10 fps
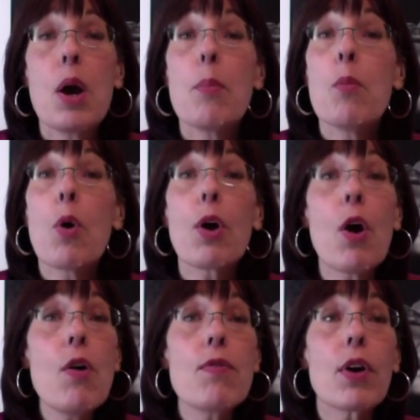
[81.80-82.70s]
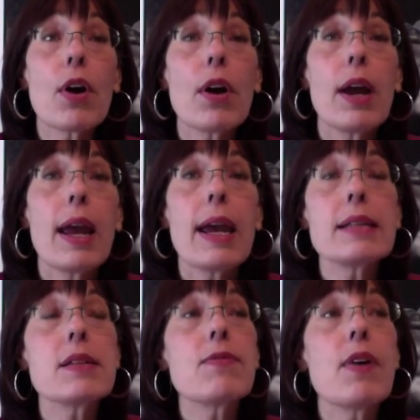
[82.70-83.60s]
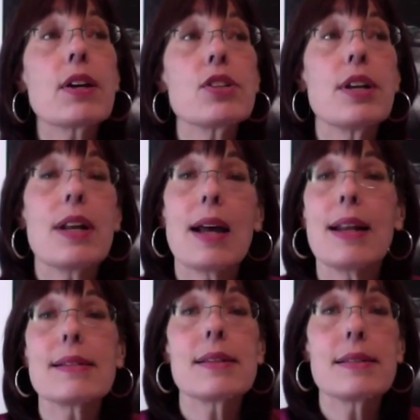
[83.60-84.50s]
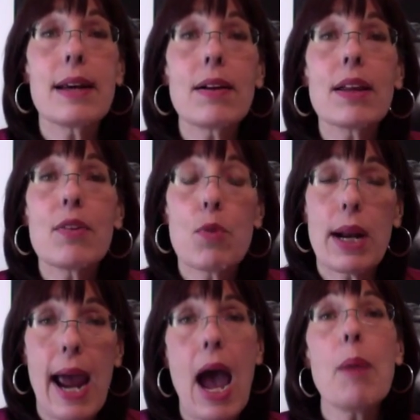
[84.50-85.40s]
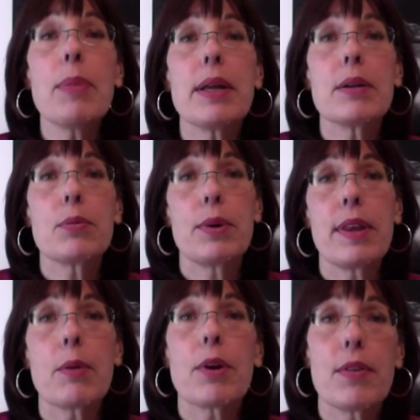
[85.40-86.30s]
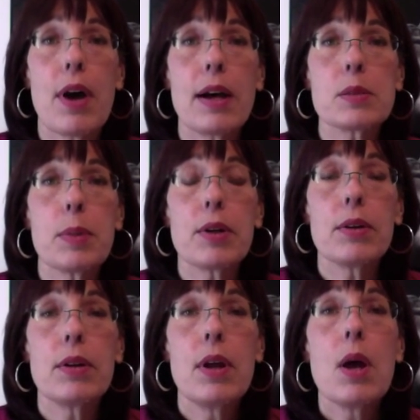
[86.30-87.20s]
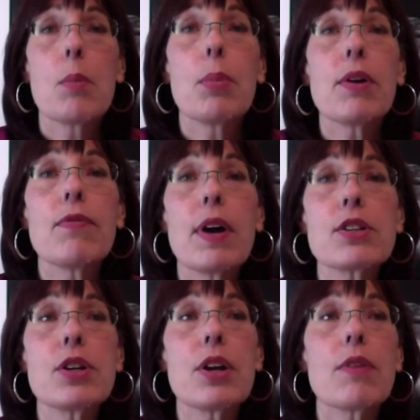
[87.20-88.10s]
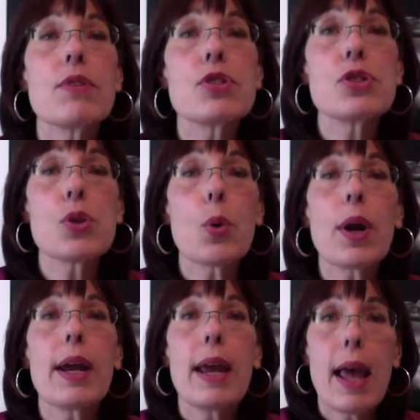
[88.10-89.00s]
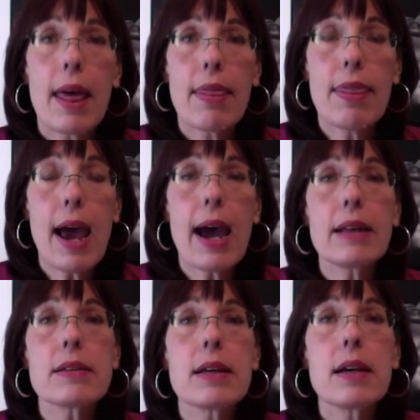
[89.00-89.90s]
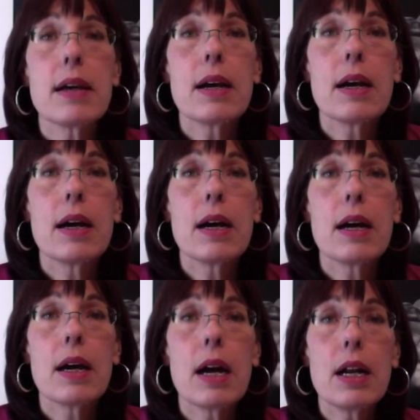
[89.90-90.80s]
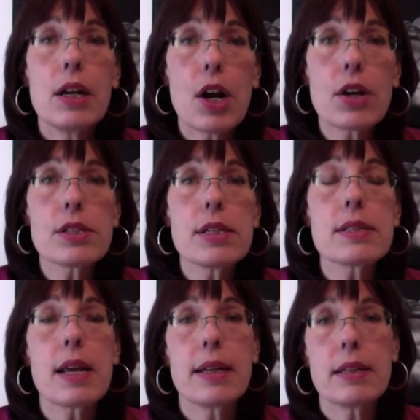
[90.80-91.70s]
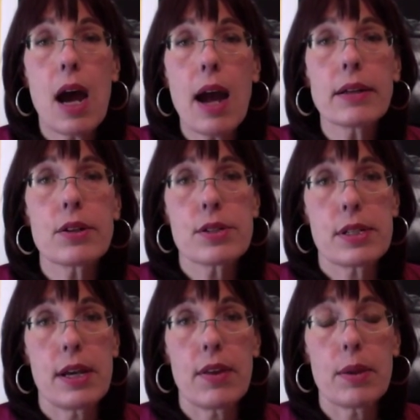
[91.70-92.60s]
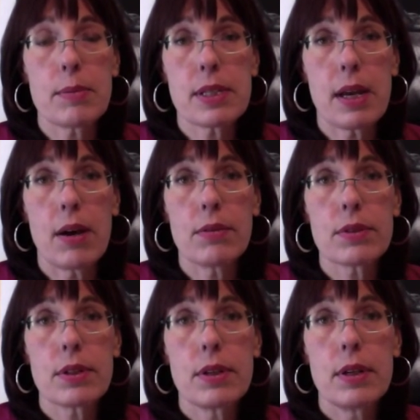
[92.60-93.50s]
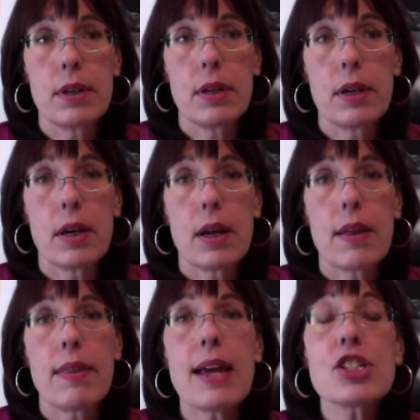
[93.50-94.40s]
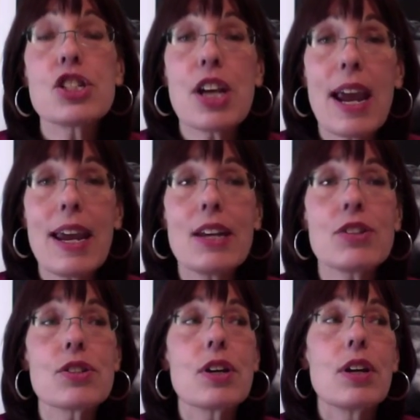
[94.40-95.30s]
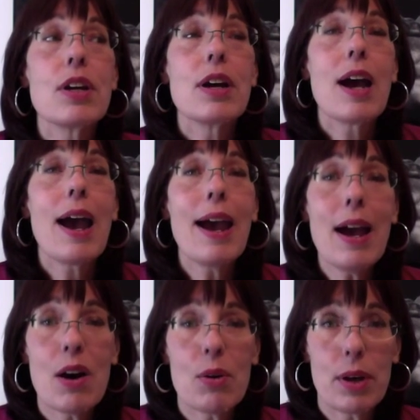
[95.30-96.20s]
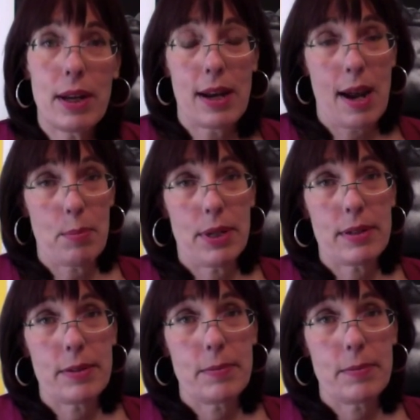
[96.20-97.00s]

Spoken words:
Moreover, it's a function not necessarily of what happened when they were in the hospital, but a function of the story that nurses and doctors tell themselves that change how it happened.